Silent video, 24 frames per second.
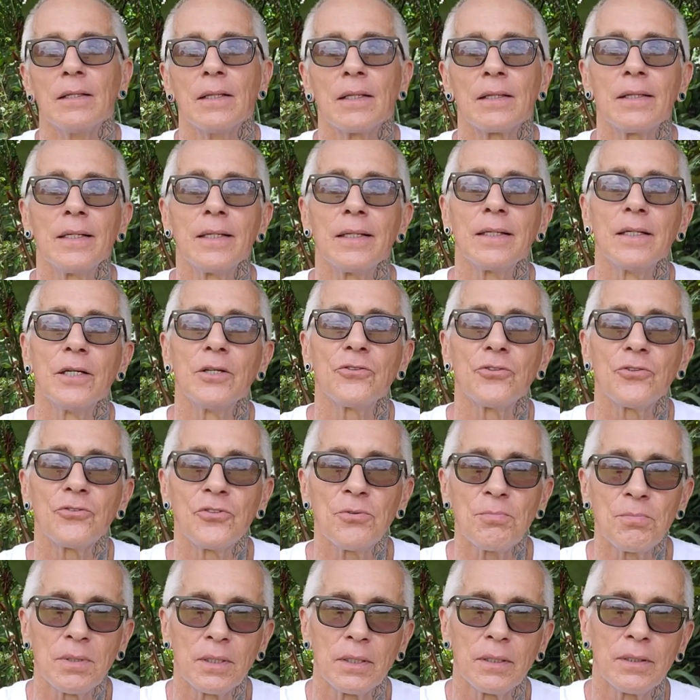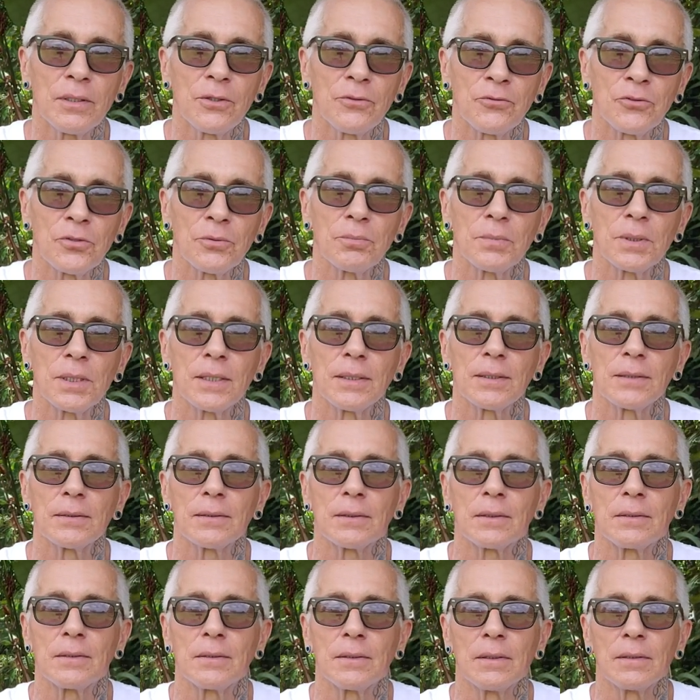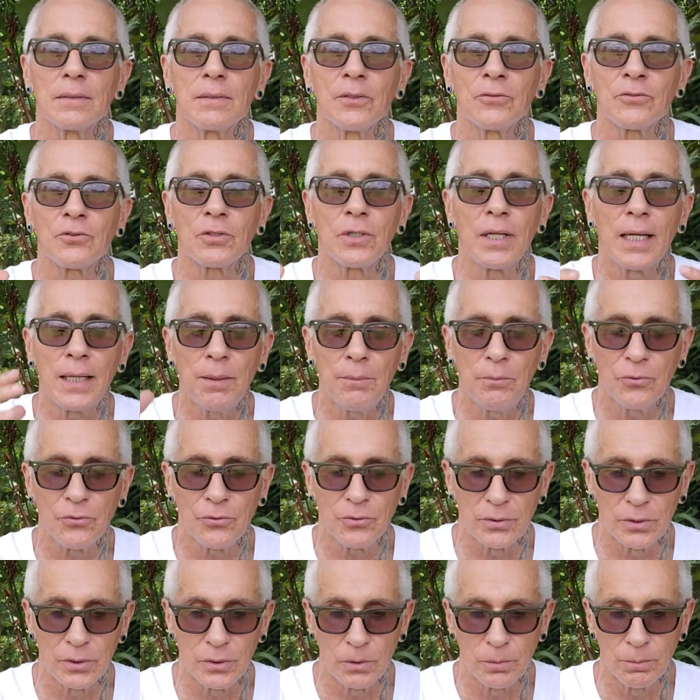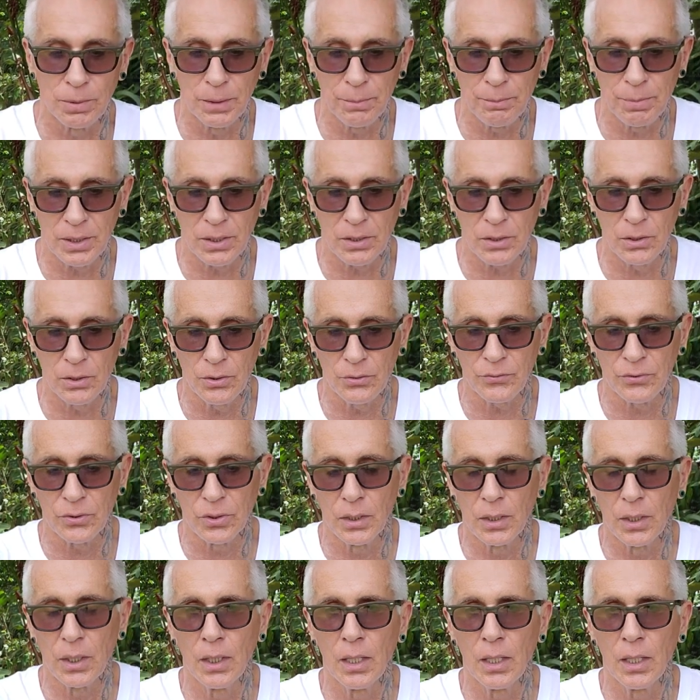the thing is, there's some there's some uh, disclaimers a little bit because